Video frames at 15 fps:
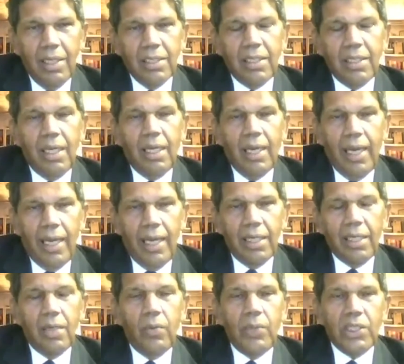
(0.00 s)
Say, Guyana,
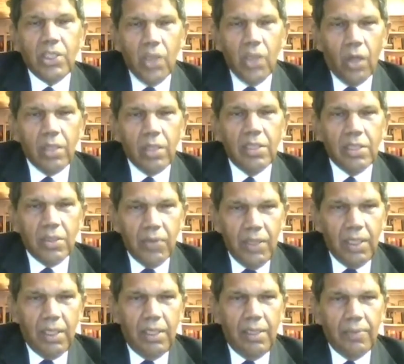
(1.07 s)
can we talk
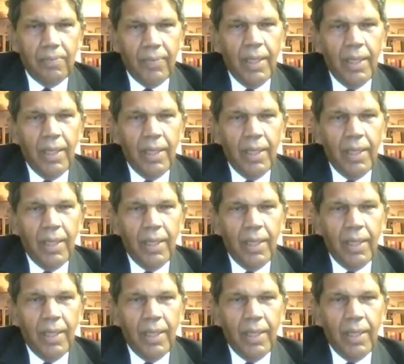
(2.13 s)
discreetly